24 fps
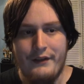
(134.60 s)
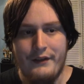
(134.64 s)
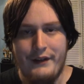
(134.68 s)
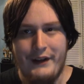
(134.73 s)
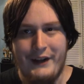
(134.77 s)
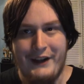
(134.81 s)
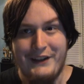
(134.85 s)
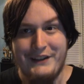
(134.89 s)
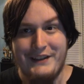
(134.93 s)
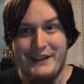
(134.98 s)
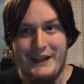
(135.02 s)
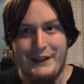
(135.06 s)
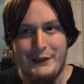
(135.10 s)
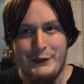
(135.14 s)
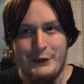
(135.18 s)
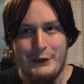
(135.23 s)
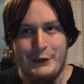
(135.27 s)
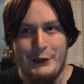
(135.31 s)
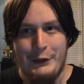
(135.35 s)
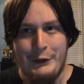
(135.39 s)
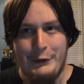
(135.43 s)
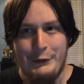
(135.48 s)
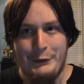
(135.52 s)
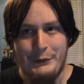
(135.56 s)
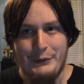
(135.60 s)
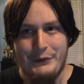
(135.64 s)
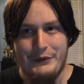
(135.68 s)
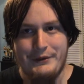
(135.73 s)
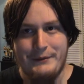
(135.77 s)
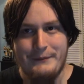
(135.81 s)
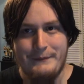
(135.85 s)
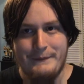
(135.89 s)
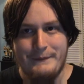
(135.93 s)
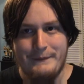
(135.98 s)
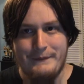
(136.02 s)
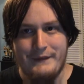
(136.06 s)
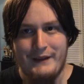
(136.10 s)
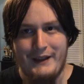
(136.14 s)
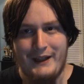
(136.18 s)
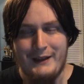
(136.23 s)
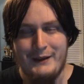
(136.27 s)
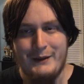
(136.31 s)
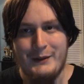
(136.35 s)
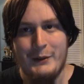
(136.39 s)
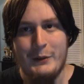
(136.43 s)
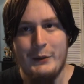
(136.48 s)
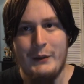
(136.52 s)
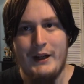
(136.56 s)
his HQs. He
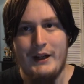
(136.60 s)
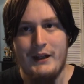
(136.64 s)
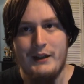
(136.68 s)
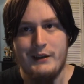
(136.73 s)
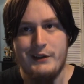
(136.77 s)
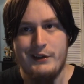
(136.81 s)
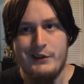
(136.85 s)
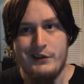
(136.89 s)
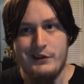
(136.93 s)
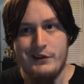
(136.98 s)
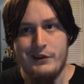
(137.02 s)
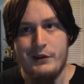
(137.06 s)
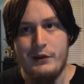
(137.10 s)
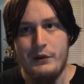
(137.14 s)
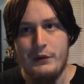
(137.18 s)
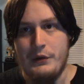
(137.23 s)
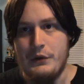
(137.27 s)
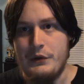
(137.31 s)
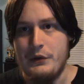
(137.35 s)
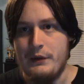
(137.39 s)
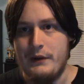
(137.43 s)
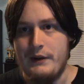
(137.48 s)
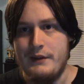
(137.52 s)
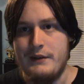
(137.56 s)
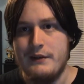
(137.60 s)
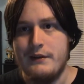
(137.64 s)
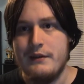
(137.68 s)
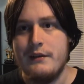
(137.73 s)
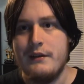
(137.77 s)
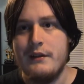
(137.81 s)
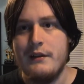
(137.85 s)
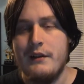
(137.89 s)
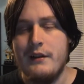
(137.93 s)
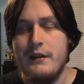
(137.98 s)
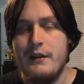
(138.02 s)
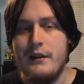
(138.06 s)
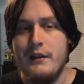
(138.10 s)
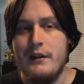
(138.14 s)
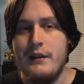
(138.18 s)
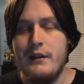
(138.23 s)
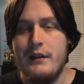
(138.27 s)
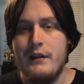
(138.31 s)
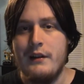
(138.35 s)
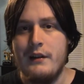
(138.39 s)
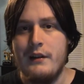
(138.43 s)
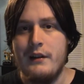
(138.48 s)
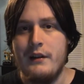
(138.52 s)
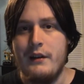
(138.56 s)
had 2 HQ choices.
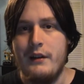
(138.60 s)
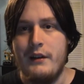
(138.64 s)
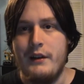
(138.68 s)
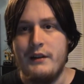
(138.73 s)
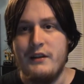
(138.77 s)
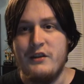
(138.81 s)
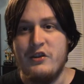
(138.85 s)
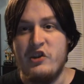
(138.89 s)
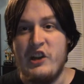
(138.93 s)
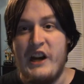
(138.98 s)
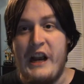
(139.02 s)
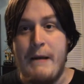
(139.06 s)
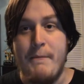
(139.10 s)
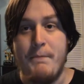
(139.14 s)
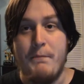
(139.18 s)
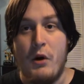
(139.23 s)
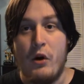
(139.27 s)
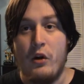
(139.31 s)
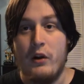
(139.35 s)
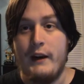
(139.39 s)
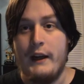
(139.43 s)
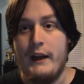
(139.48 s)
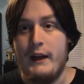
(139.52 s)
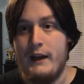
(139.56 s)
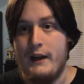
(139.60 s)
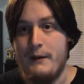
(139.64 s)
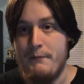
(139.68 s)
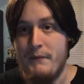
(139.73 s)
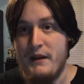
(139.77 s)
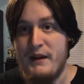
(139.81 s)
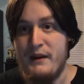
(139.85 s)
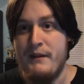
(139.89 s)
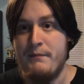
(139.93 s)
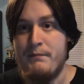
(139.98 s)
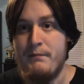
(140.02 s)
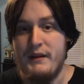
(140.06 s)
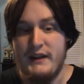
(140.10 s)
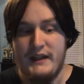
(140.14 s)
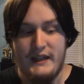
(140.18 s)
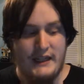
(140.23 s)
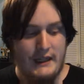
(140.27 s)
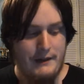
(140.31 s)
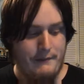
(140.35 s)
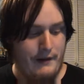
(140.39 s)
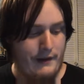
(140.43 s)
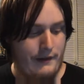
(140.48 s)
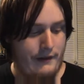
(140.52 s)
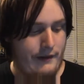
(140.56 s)
This giant bulking
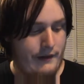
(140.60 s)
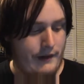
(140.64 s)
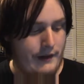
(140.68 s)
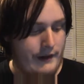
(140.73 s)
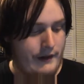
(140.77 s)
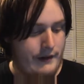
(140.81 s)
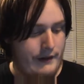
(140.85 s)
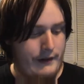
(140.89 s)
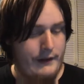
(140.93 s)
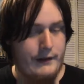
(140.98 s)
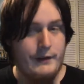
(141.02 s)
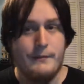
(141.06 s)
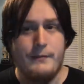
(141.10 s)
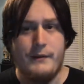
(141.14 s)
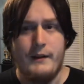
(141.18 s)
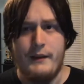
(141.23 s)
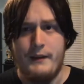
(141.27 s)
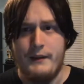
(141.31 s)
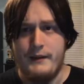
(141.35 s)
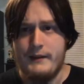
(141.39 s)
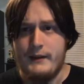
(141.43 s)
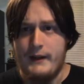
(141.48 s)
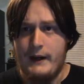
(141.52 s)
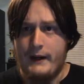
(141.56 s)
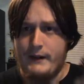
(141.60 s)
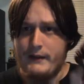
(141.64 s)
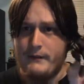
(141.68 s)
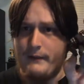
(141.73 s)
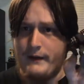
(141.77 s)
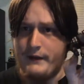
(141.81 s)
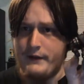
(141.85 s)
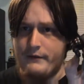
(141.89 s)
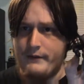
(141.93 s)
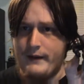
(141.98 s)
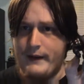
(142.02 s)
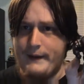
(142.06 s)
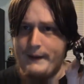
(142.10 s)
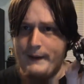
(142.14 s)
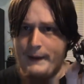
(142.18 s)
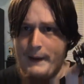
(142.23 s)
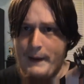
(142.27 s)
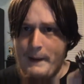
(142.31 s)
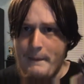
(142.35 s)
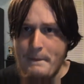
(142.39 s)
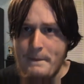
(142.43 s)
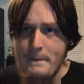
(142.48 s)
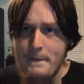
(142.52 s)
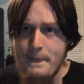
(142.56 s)
behemoth, he was probably the size of my
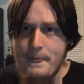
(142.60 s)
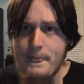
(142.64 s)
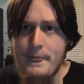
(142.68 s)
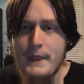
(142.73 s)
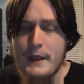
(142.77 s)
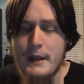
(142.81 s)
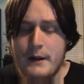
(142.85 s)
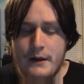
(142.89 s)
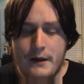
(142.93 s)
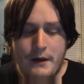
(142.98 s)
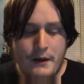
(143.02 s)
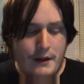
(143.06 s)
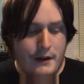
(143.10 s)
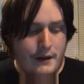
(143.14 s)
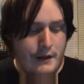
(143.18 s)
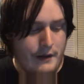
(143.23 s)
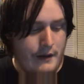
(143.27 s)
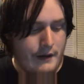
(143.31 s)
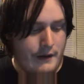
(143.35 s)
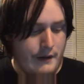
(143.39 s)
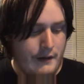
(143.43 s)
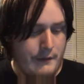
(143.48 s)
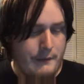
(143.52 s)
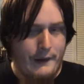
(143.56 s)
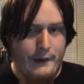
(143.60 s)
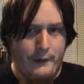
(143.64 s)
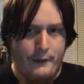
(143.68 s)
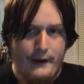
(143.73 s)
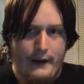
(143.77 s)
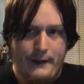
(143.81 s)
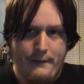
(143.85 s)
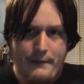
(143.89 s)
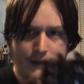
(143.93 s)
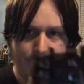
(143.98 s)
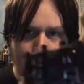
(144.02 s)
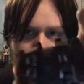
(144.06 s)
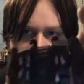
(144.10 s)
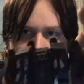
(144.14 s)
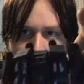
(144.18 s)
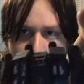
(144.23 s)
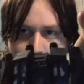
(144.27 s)
dreadnought. By the way, I painted my